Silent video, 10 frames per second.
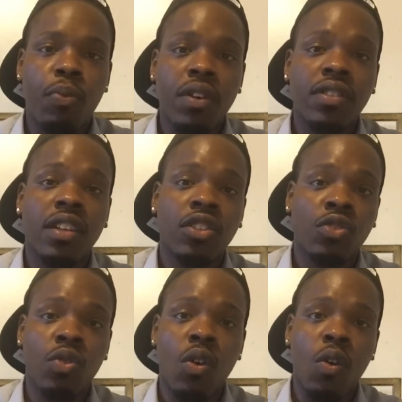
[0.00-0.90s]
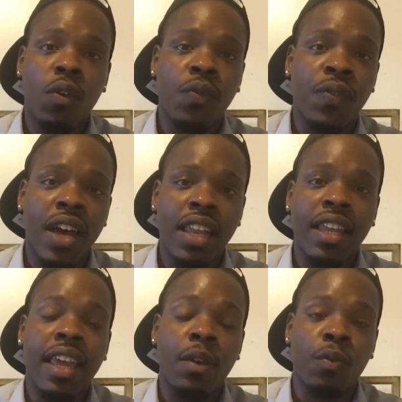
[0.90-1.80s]
points are strong,
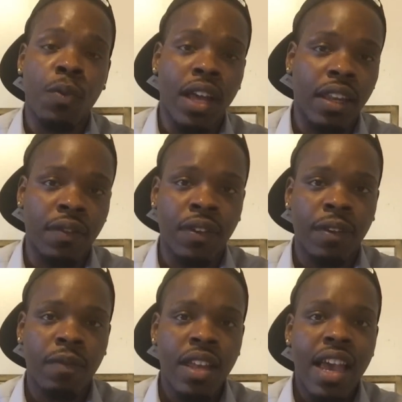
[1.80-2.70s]
valid, and relevant.